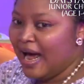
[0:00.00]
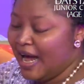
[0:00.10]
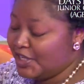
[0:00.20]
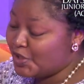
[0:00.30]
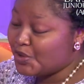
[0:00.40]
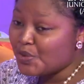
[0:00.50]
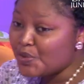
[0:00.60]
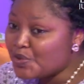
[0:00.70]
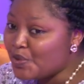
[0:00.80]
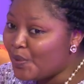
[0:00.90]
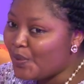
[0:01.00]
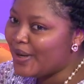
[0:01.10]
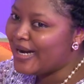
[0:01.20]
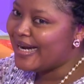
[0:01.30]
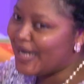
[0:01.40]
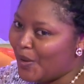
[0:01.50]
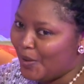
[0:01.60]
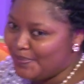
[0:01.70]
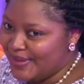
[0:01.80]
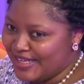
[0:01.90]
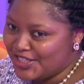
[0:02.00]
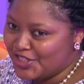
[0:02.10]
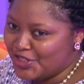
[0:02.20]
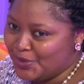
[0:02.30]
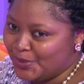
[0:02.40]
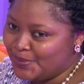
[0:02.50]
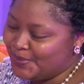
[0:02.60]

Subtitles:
As you do so, God bless you.